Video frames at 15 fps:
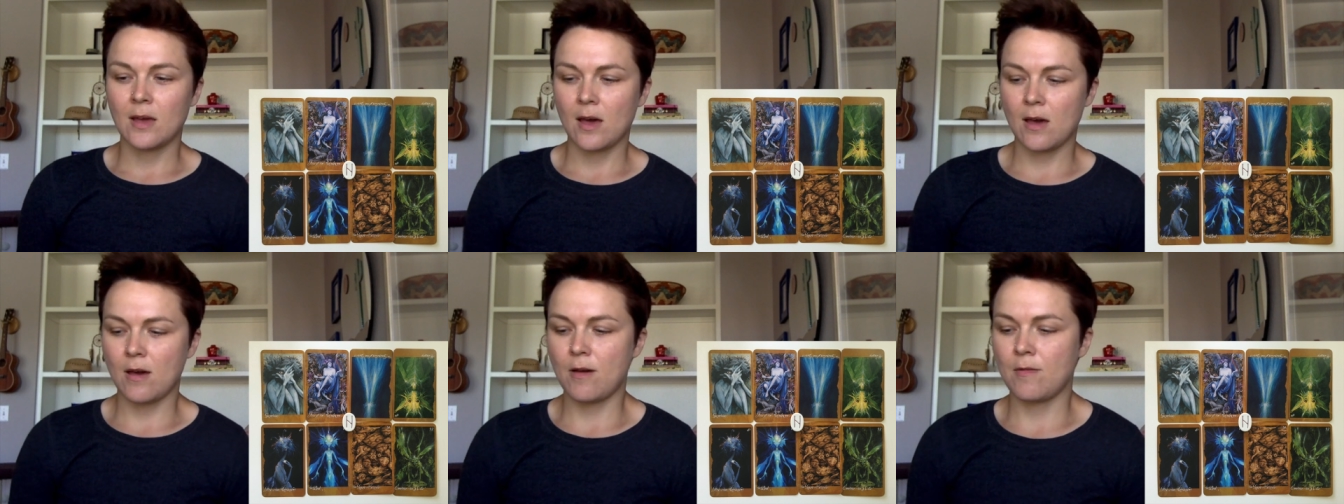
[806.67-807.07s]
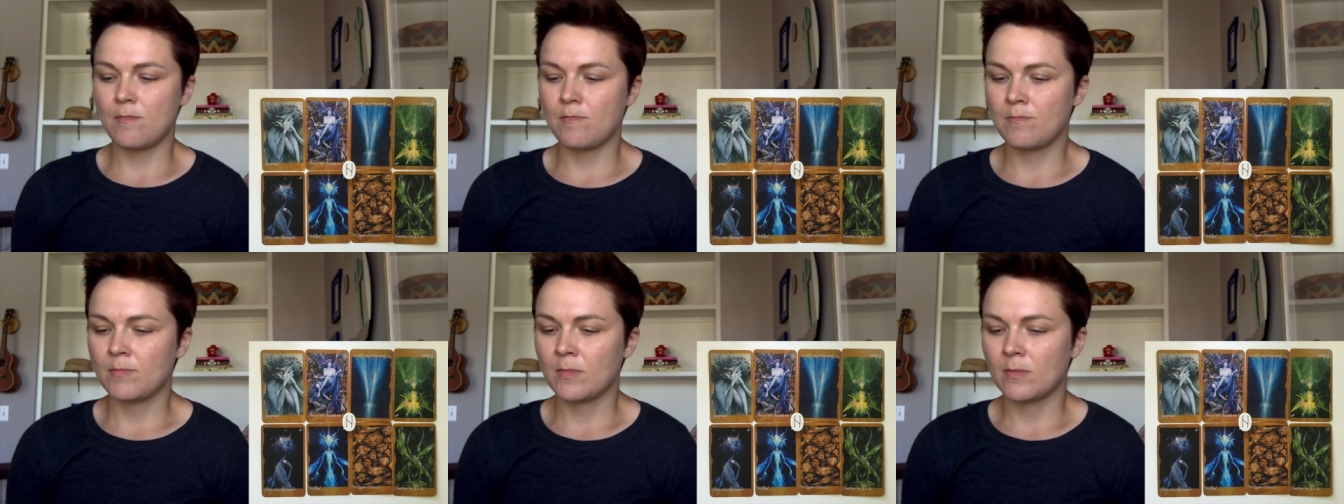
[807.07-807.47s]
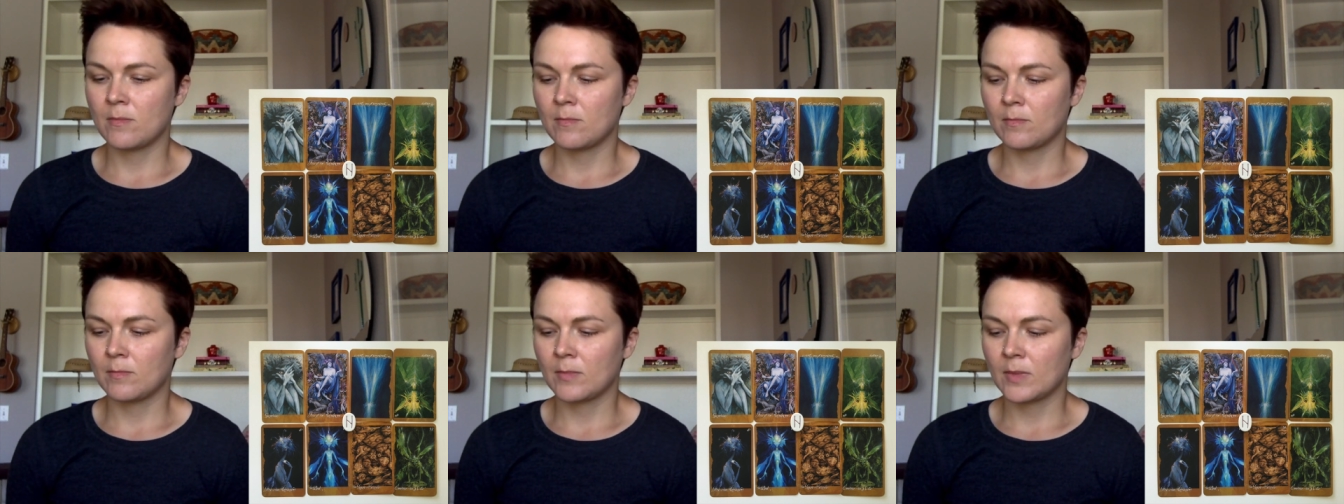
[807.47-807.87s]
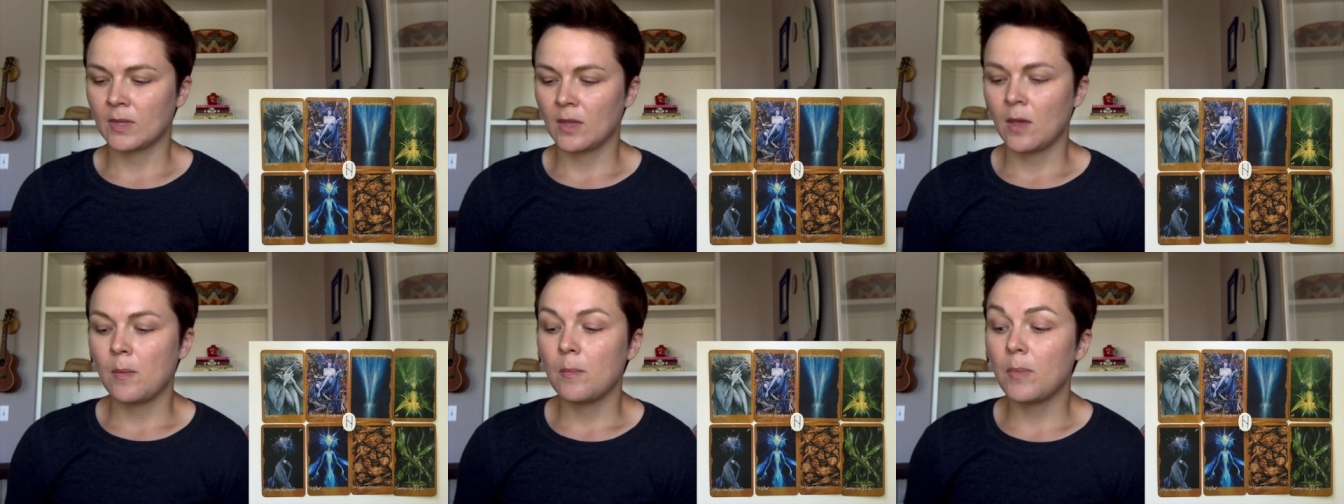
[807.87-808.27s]

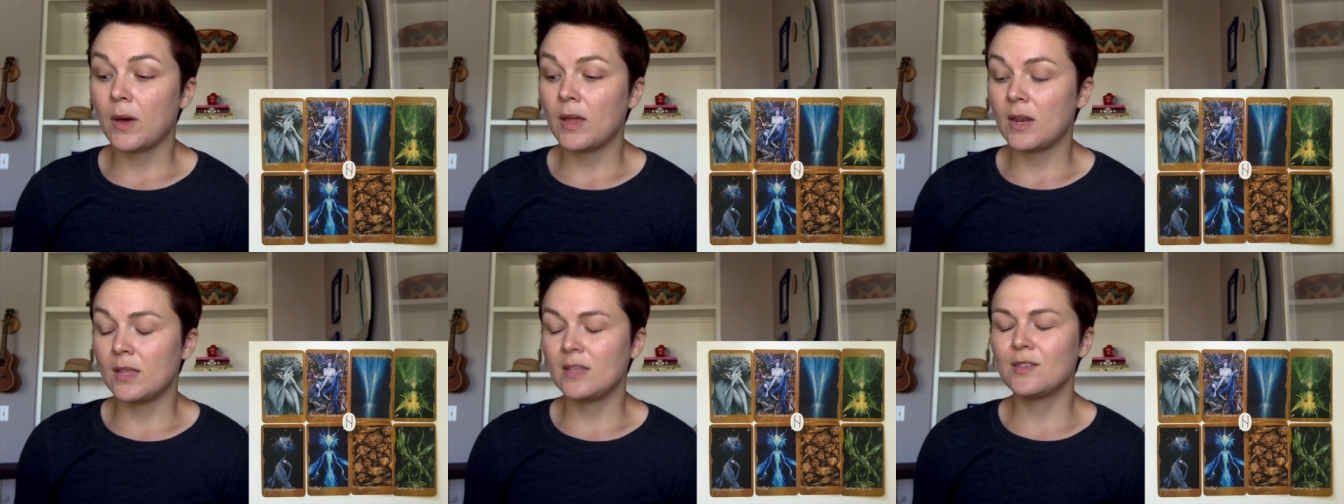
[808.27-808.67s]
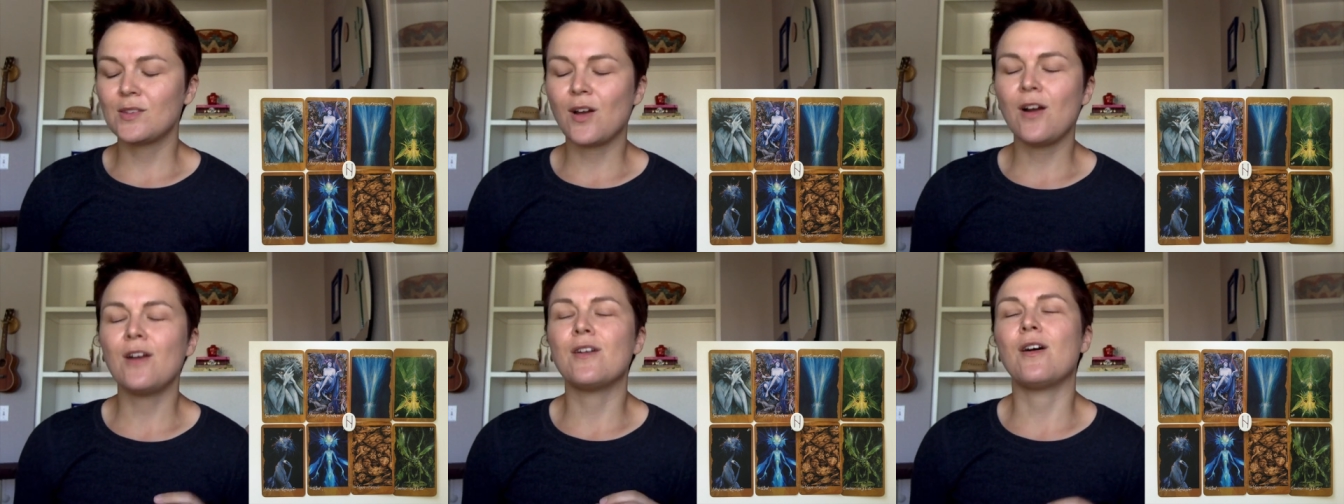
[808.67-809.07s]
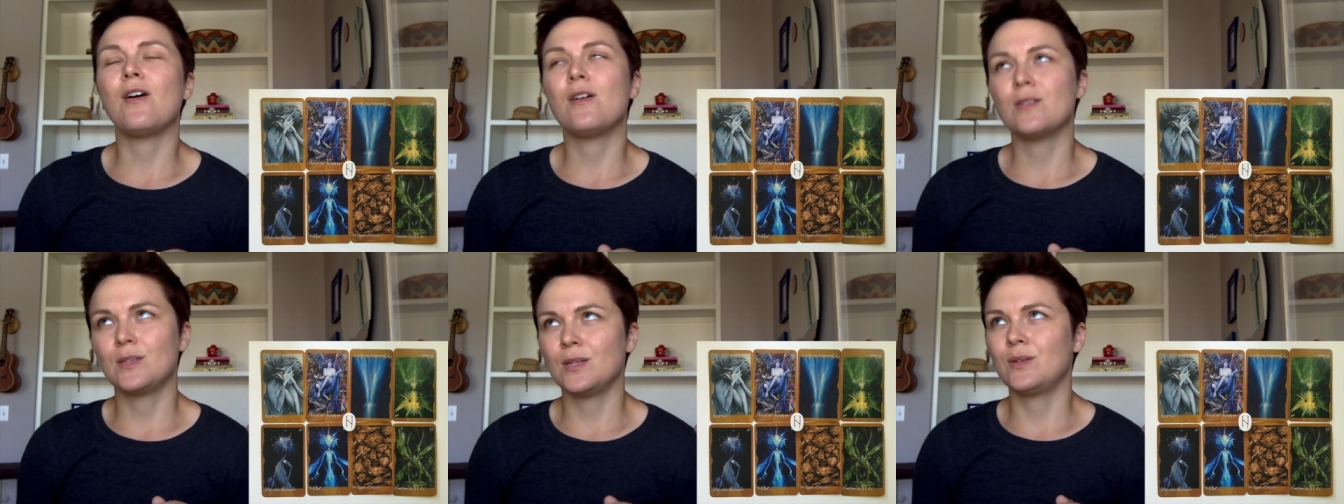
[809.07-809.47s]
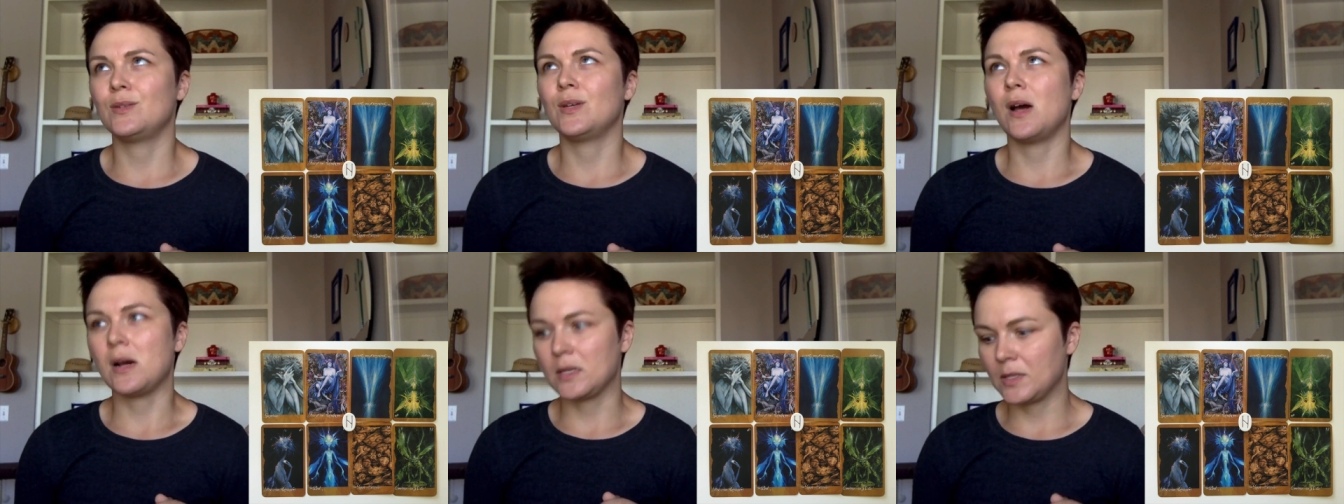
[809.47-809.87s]
But this card also
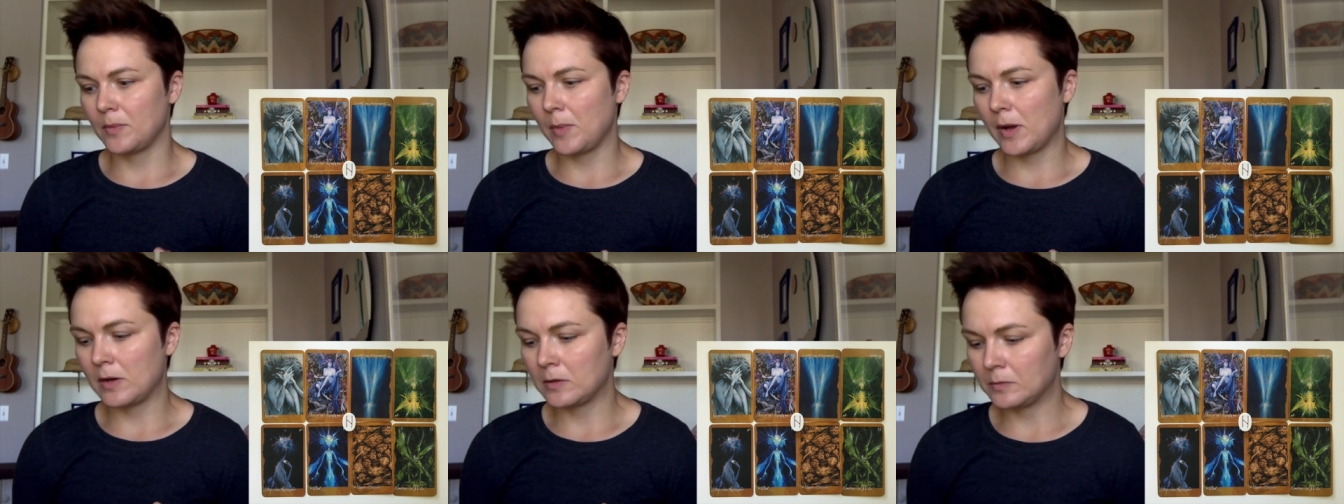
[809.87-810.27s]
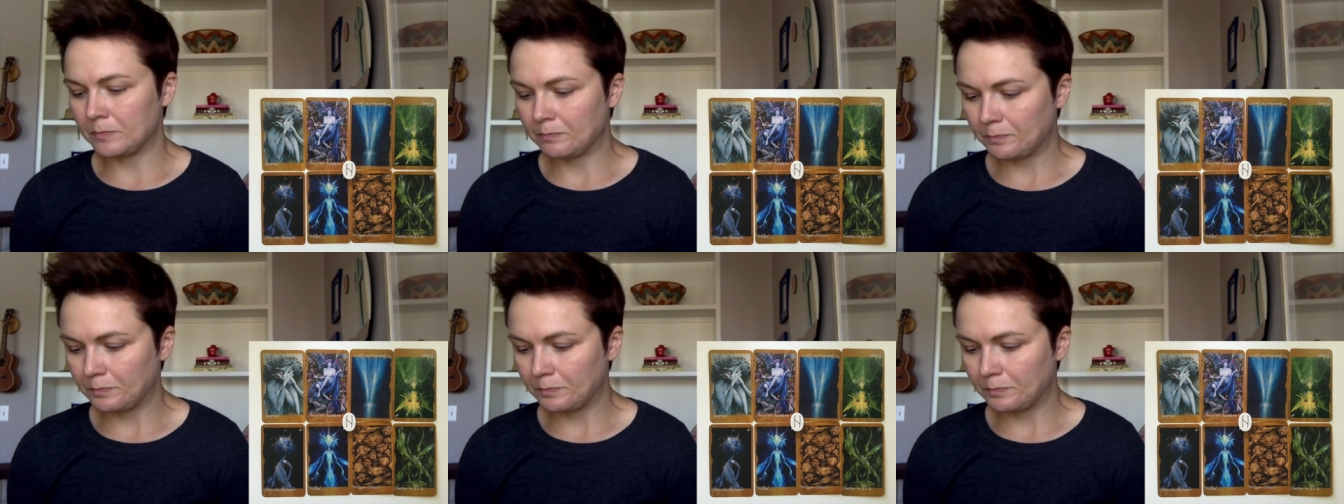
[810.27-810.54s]
talks about